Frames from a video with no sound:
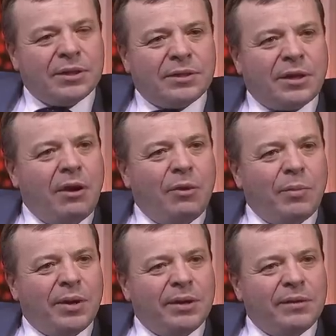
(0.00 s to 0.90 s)
just
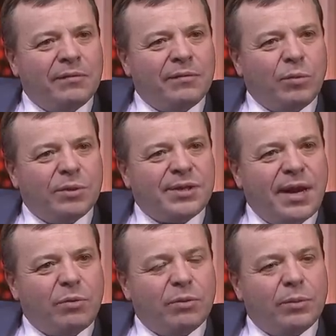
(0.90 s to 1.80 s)
can't believe what's
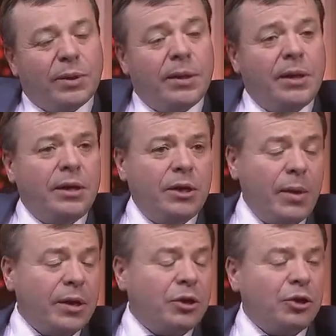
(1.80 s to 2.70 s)
happened. But
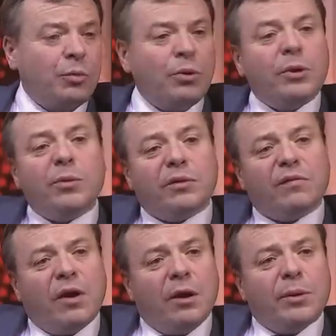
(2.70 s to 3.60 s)
you make a good point with
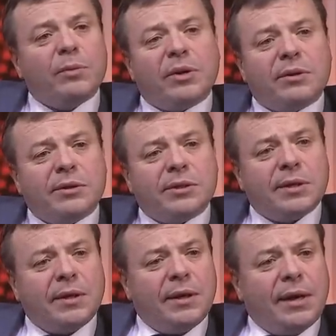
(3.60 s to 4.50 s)
the farmer,
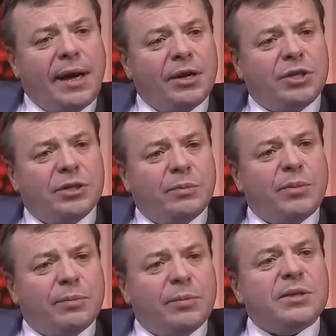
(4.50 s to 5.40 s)
because actually, as
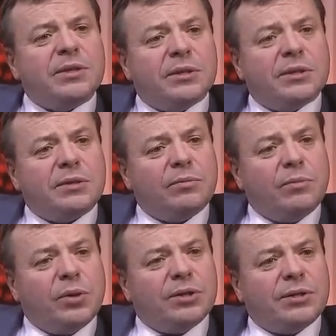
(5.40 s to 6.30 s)
a big business
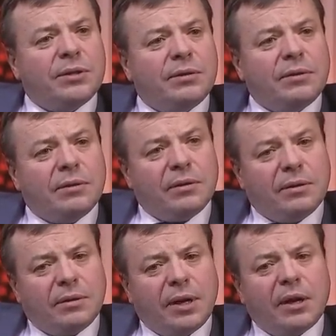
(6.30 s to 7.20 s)

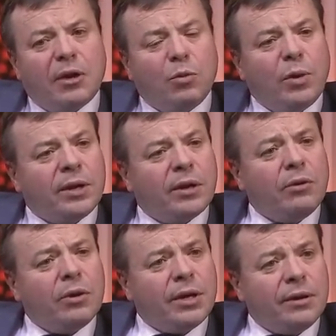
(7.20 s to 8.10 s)
person, they know where to go
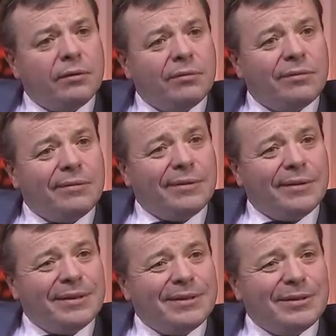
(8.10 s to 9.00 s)
looking
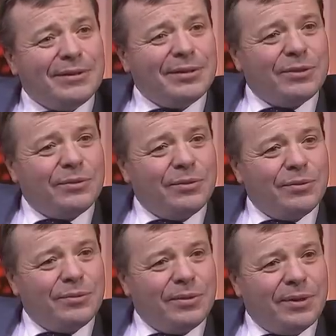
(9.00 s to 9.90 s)

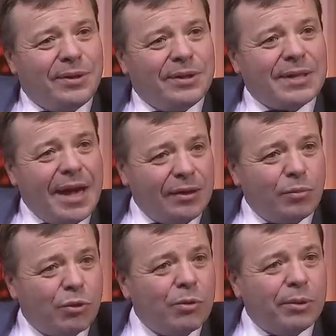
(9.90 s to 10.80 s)
to attack
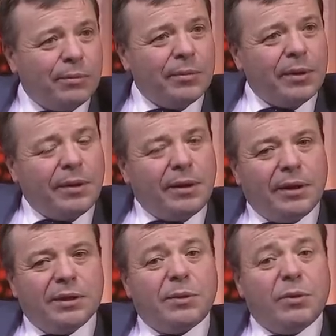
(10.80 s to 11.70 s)
the problem.
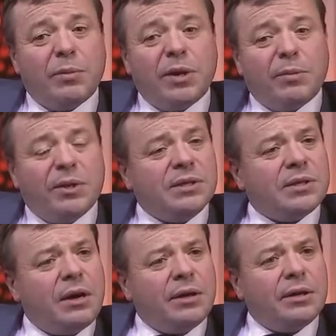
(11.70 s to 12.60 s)
Mm. And some of the people
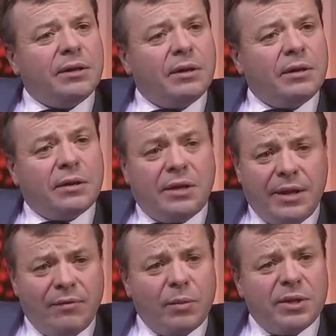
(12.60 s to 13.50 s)
he's hired in are
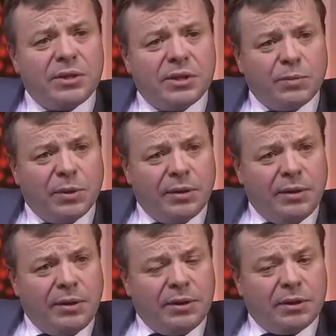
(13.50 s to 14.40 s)
clever businessmen.
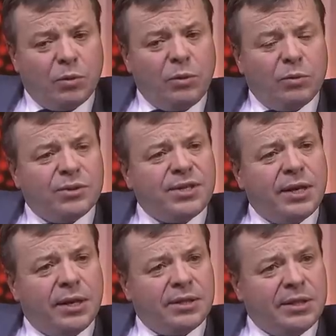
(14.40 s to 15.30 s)
So we will
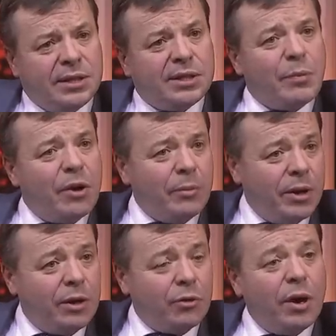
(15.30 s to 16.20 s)
see, it's an
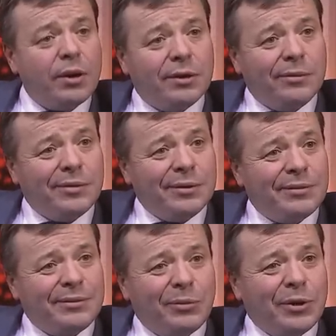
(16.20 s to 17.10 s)
experiment, I'll grant you,
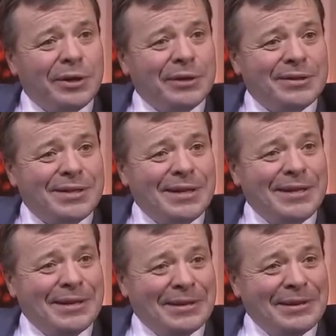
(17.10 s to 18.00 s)
that we're gonna
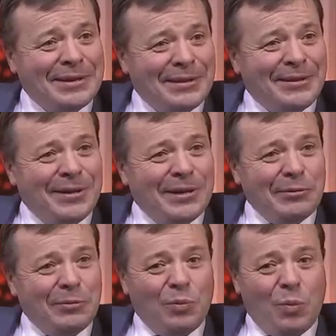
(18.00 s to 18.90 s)
see, you
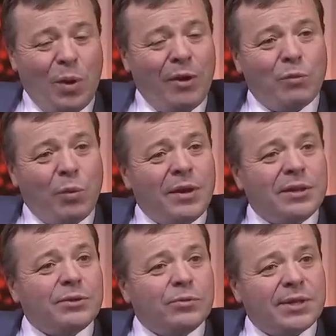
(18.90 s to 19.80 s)
know, where
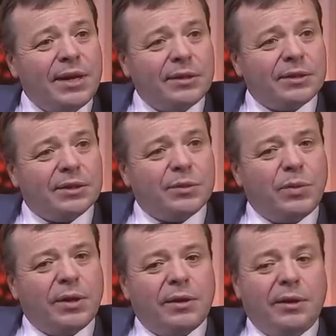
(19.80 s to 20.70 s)
this all takes us.
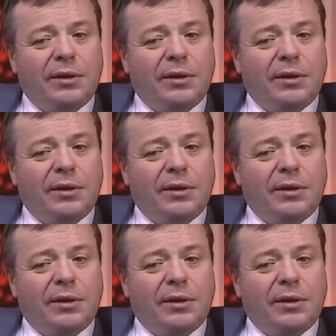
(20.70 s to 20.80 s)
But